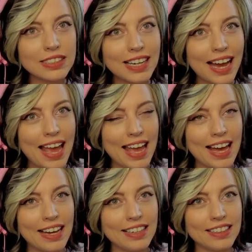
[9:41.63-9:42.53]

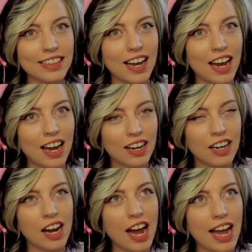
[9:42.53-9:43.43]
And
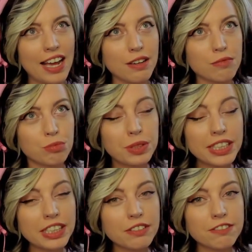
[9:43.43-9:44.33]
I
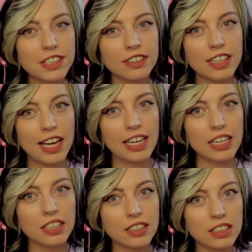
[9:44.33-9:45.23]
really feel
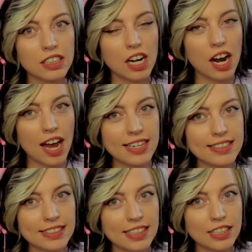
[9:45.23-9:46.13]
like
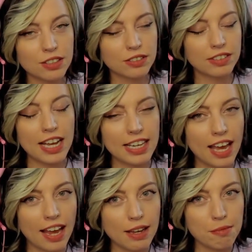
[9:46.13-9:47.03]
Isaac,
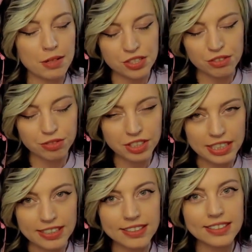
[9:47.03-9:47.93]
aka Mr.
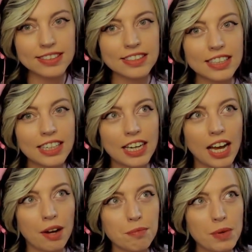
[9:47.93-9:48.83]
Freeze,
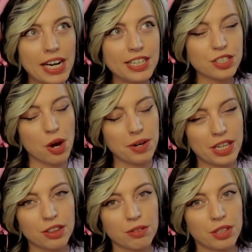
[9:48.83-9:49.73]
is going
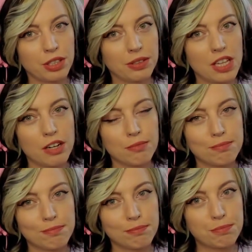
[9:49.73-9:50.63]
through a lot of
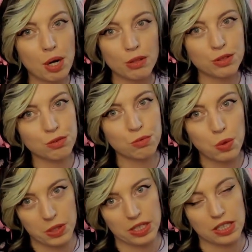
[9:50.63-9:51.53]

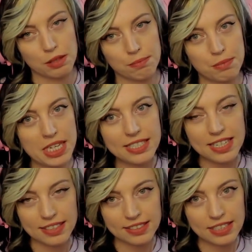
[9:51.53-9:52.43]
post-war
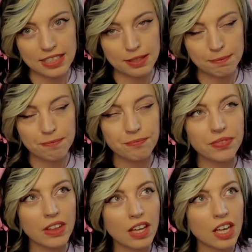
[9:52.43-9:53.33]
PTSD.
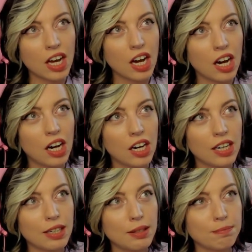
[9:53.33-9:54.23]

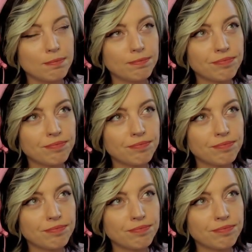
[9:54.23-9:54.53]
And